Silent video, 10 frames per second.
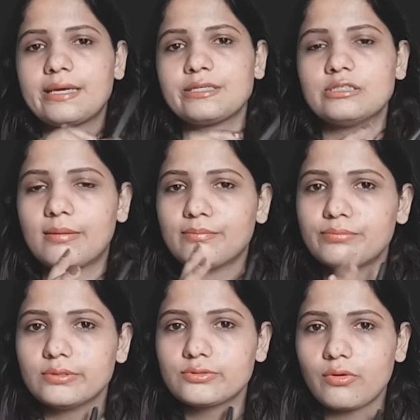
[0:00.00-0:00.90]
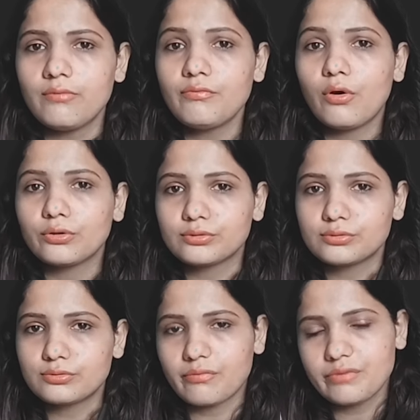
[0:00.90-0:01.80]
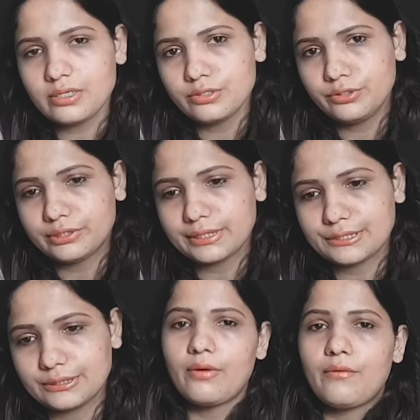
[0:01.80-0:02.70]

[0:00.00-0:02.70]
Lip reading: examples of autotrophic nutrition.